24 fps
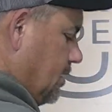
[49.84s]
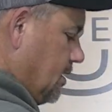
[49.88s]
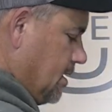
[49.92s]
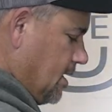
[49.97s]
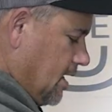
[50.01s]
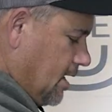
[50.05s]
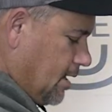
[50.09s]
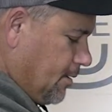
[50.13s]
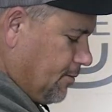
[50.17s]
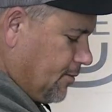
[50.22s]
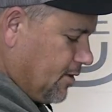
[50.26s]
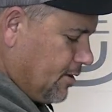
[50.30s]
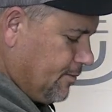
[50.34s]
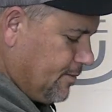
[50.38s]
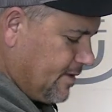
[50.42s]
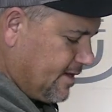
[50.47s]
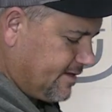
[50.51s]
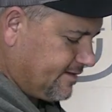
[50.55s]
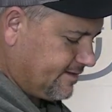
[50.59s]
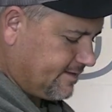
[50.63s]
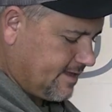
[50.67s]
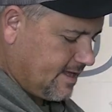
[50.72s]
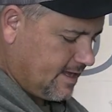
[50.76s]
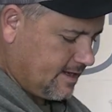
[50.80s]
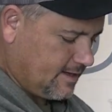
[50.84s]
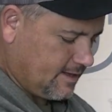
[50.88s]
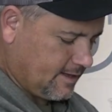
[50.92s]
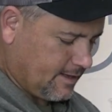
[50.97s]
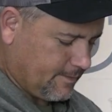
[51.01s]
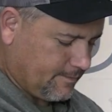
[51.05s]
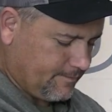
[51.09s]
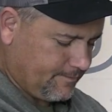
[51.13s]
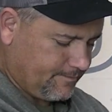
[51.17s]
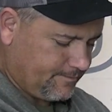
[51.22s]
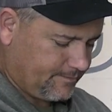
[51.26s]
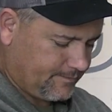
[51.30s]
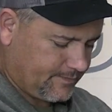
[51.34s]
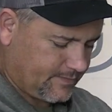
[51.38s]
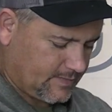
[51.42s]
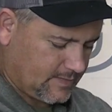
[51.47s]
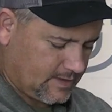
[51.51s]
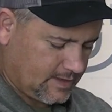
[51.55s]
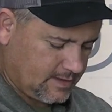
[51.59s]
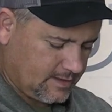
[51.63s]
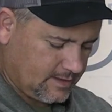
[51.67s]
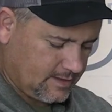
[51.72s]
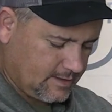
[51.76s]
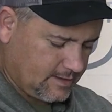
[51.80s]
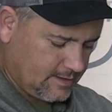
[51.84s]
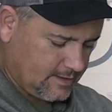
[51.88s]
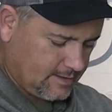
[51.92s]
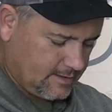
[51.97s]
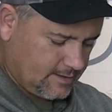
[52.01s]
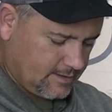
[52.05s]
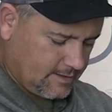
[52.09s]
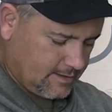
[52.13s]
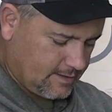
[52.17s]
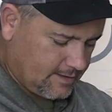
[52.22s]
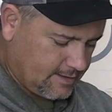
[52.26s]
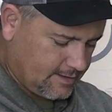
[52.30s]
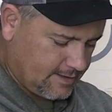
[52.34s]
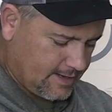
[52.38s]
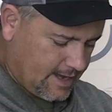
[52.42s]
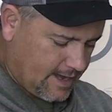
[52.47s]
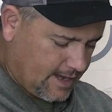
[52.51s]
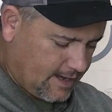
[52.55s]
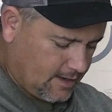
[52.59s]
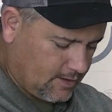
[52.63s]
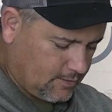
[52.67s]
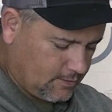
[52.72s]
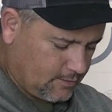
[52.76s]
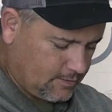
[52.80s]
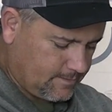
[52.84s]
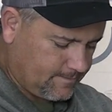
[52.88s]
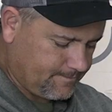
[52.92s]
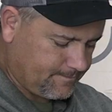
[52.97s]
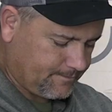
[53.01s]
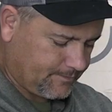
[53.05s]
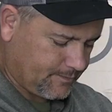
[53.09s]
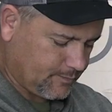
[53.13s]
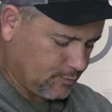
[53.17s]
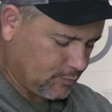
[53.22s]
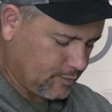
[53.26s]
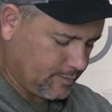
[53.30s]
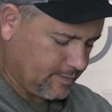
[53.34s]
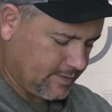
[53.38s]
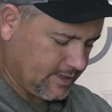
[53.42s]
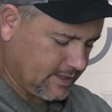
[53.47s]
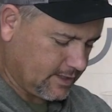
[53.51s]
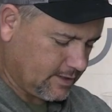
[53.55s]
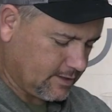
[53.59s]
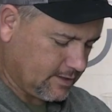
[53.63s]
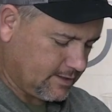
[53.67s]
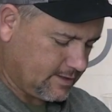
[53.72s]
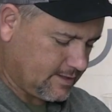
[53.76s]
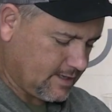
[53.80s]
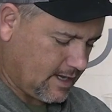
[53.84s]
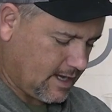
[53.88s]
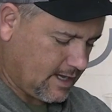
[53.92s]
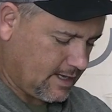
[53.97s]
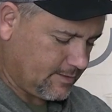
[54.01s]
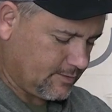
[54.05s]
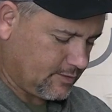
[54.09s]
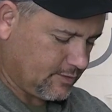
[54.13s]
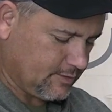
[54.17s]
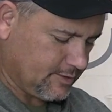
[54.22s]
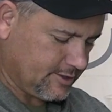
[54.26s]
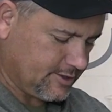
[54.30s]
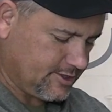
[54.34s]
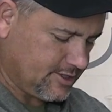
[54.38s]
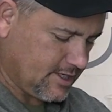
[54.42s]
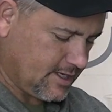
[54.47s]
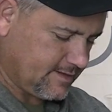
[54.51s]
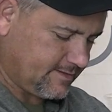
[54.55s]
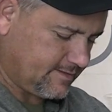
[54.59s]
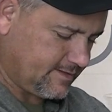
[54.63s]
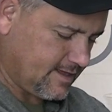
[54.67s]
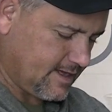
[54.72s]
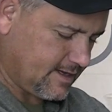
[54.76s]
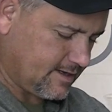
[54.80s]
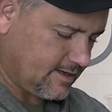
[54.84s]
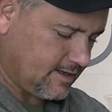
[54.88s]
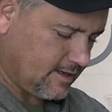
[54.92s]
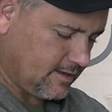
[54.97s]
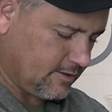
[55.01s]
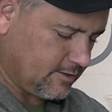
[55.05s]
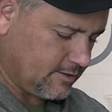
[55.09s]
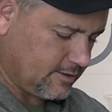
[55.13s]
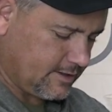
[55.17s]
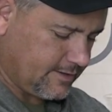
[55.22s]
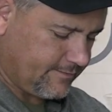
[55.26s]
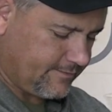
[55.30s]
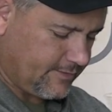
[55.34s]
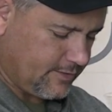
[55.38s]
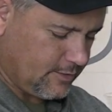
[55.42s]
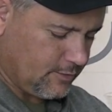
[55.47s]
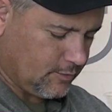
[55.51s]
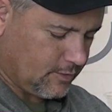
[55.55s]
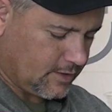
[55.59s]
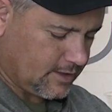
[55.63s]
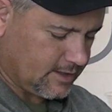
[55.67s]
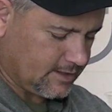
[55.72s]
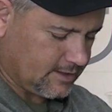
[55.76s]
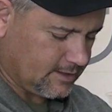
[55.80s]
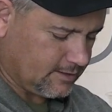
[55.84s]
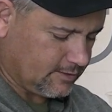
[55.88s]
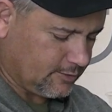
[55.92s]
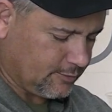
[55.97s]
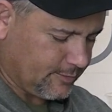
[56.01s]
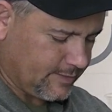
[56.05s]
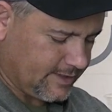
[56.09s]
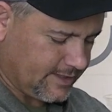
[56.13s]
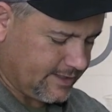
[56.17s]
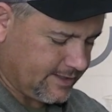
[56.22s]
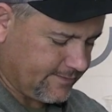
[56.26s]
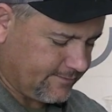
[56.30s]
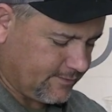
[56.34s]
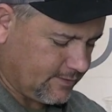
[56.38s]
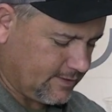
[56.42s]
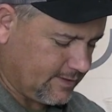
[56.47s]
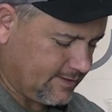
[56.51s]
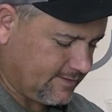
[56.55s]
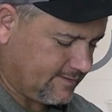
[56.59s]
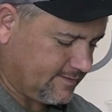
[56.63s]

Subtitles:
And I'm going to mix that up. And now would be a good time to adjust that color if you want it a little bit different.